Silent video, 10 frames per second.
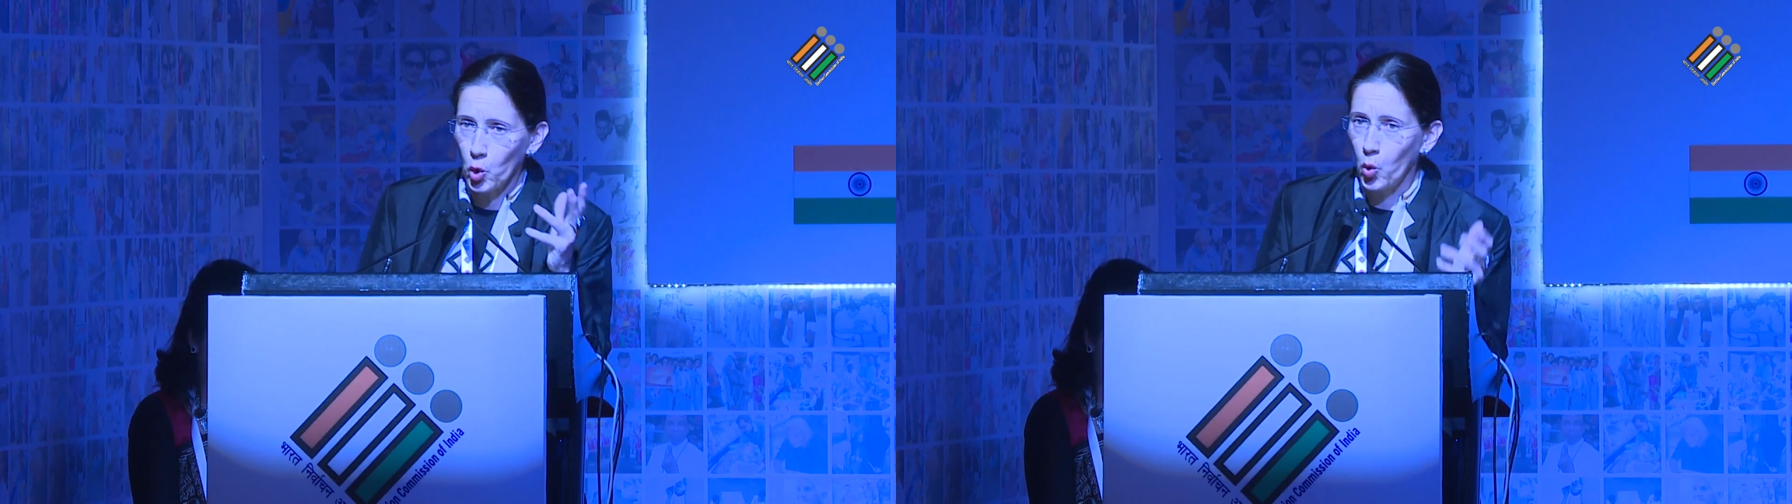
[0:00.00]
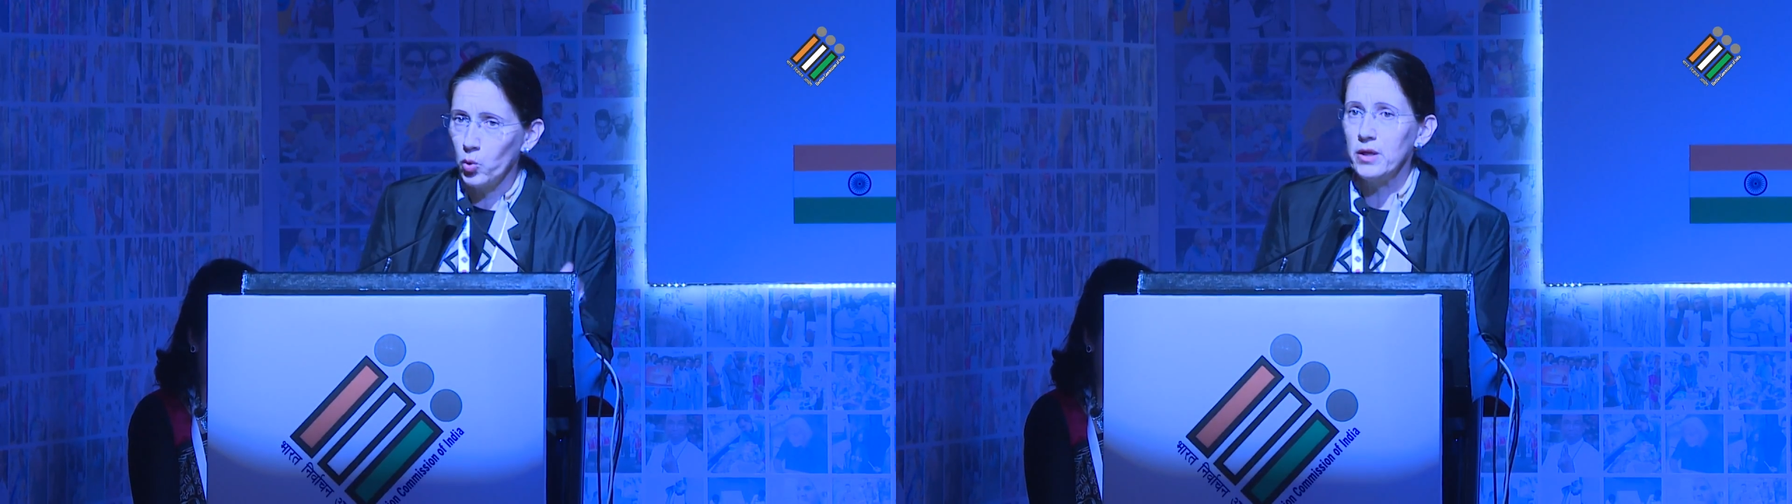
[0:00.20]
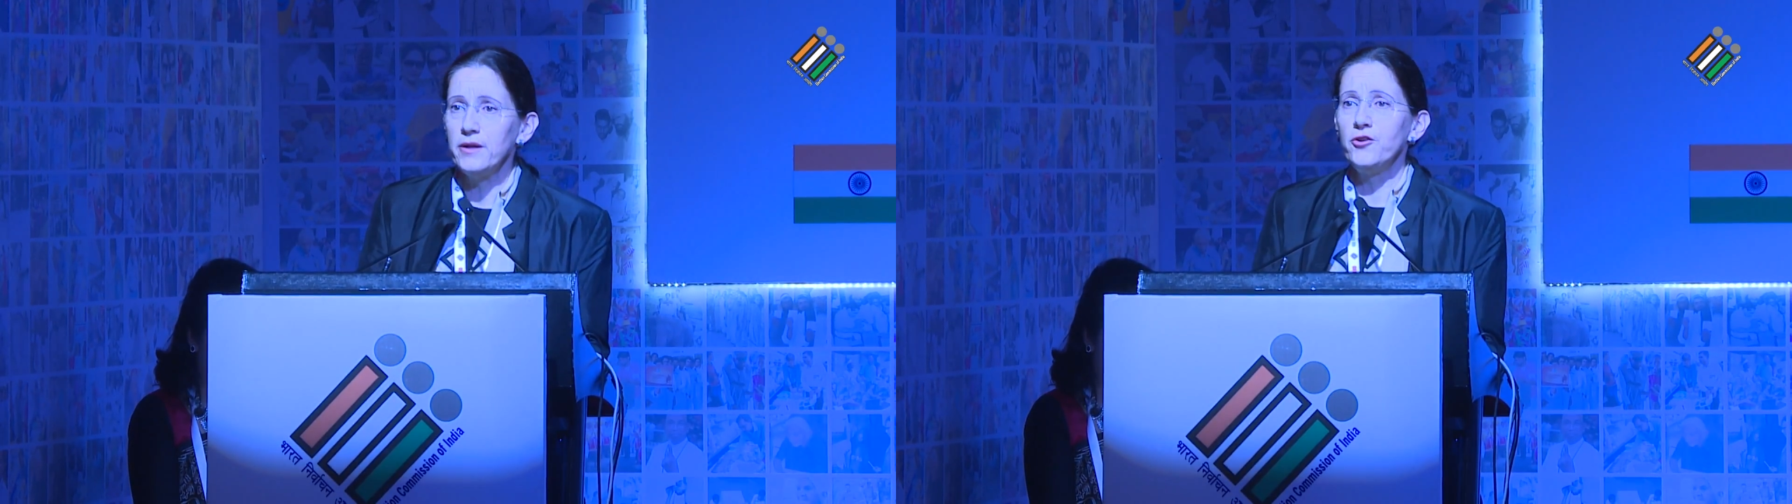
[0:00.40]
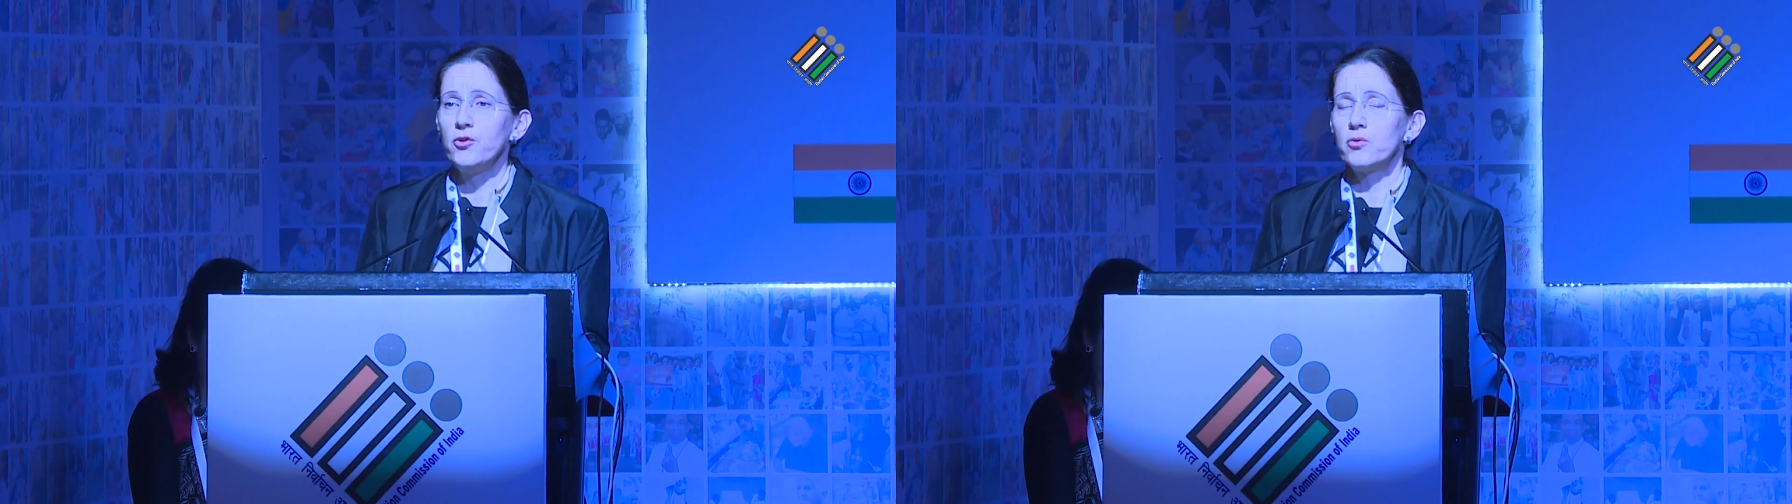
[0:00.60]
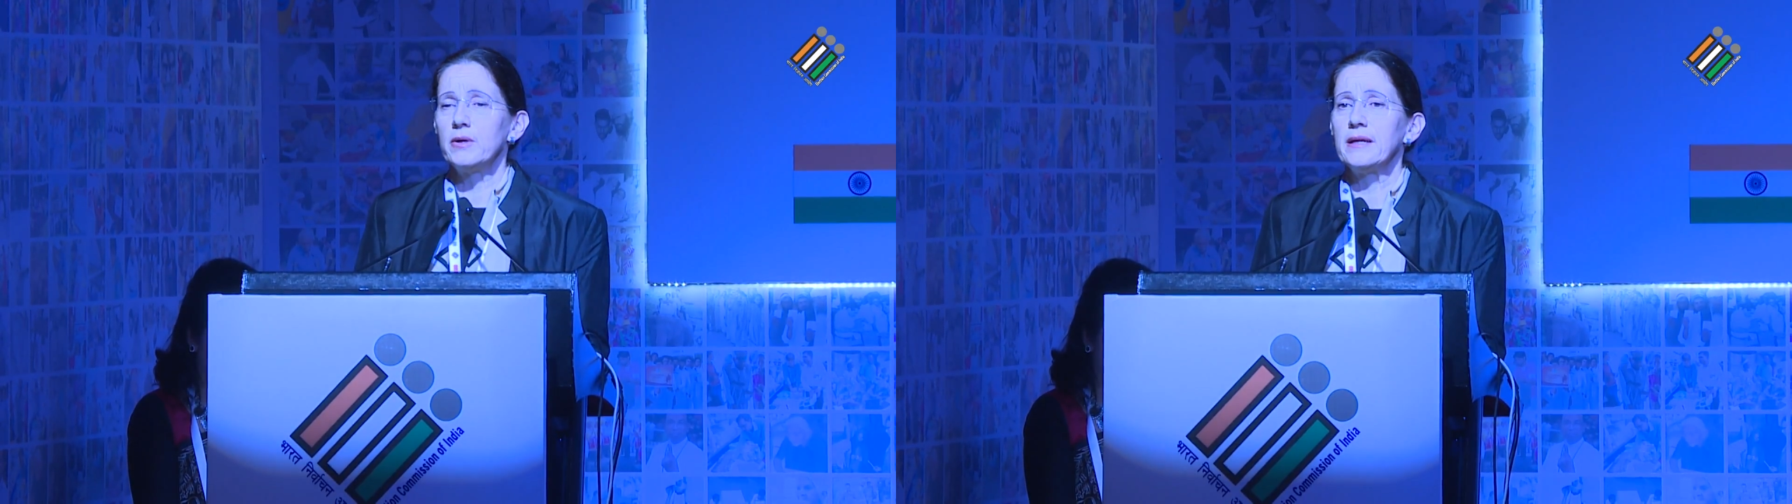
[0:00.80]
only
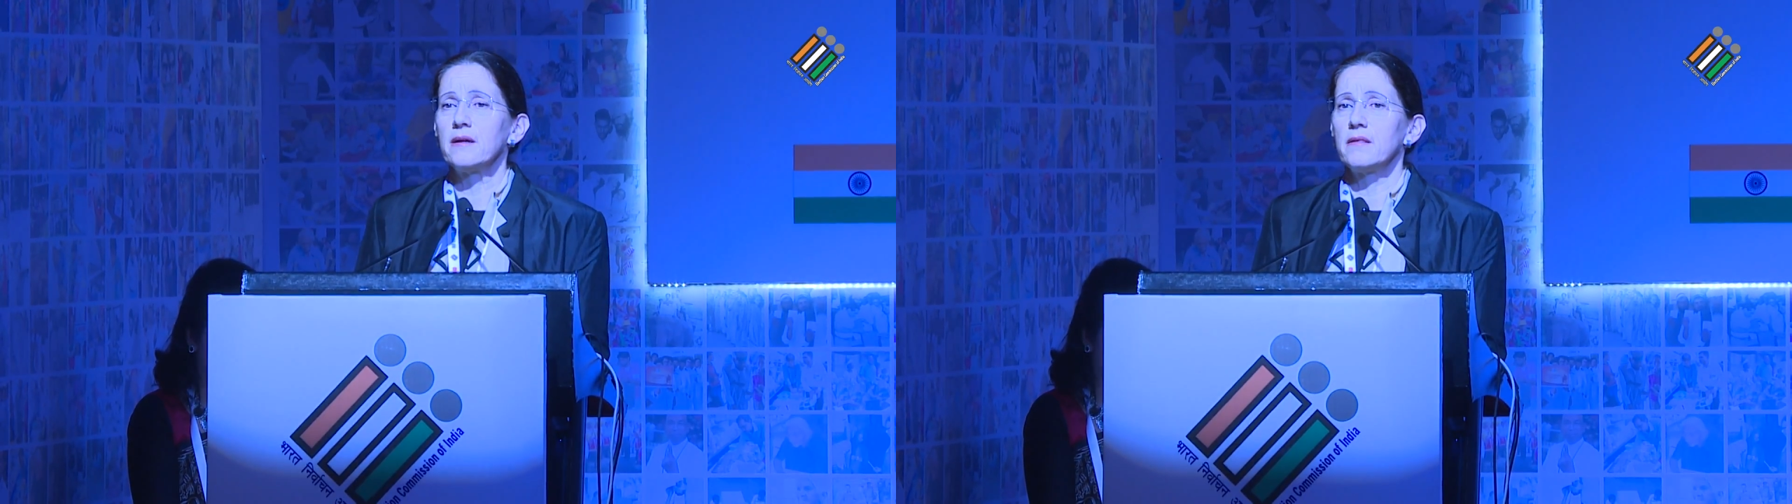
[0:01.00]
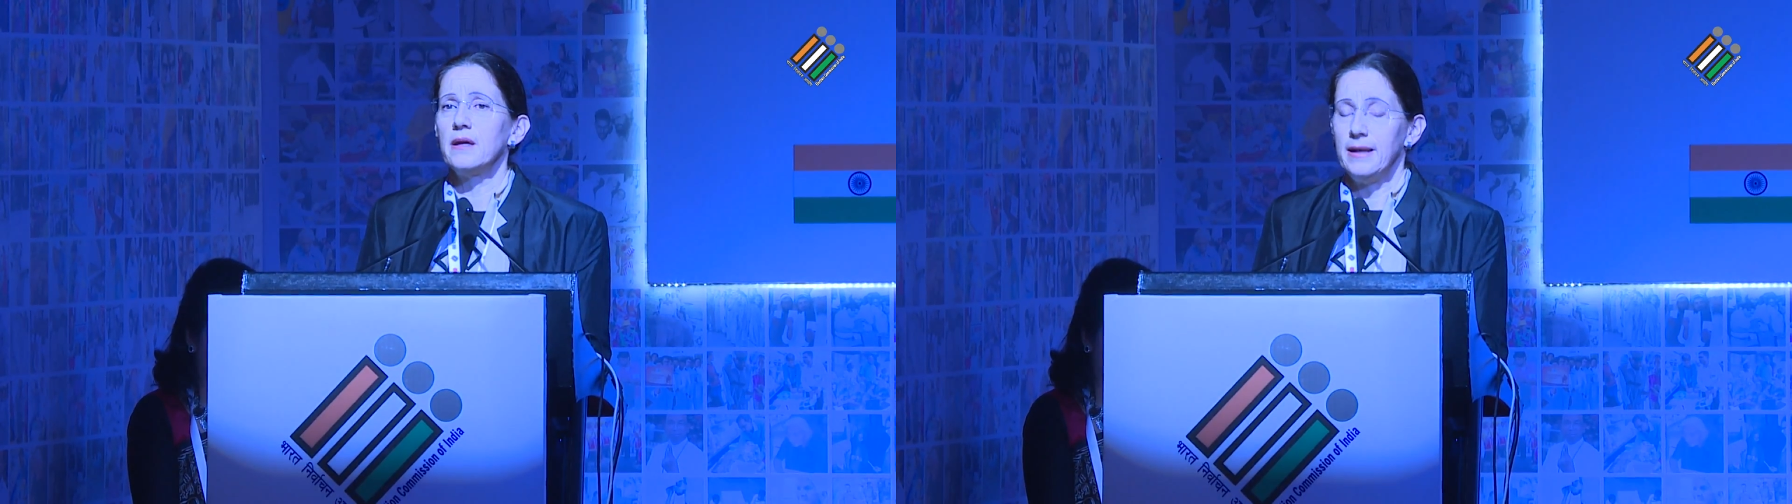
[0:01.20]
during the